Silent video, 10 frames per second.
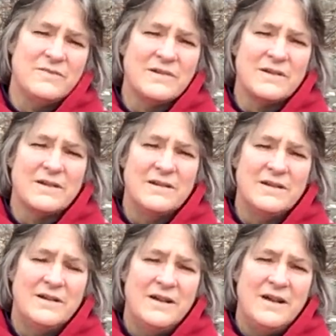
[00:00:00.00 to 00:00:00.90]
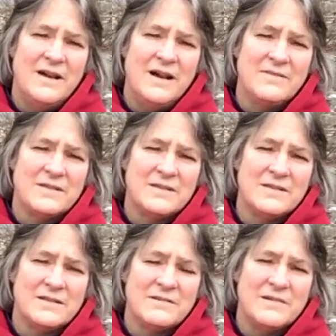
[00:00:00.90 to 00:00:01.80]
Fork of the
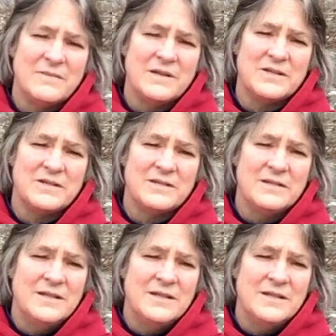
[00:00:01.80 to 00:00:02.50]
Stillaguamish.